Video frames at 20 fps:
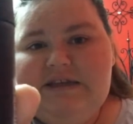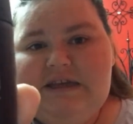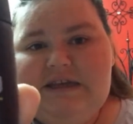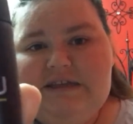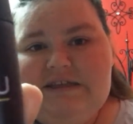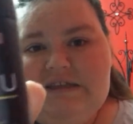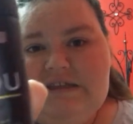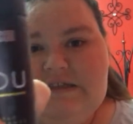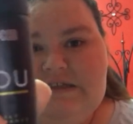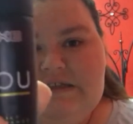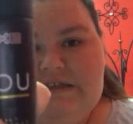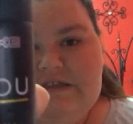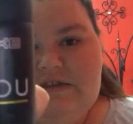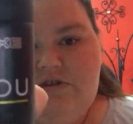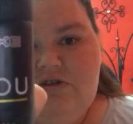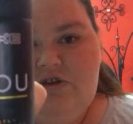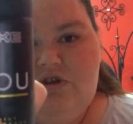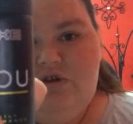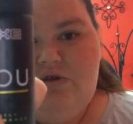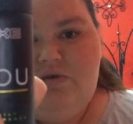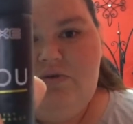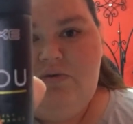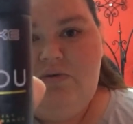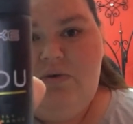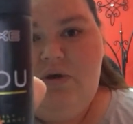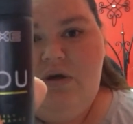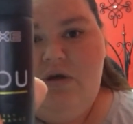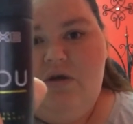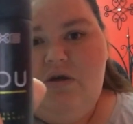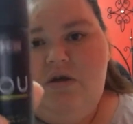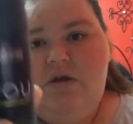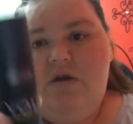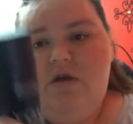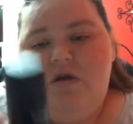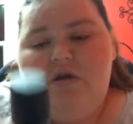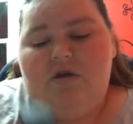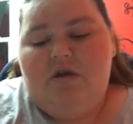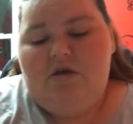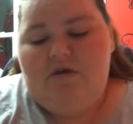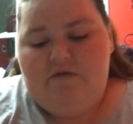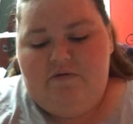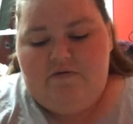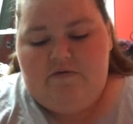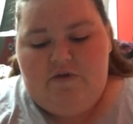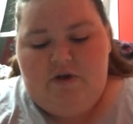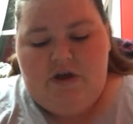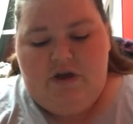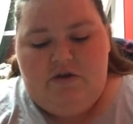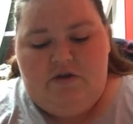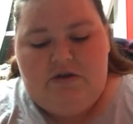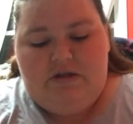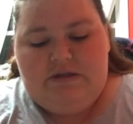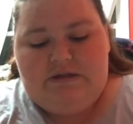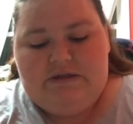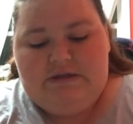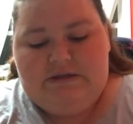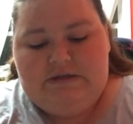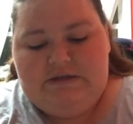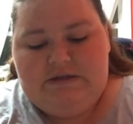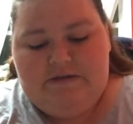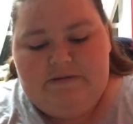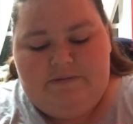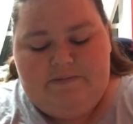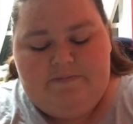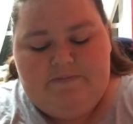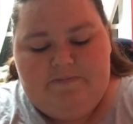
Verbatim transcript: I guess this is their new fragrance.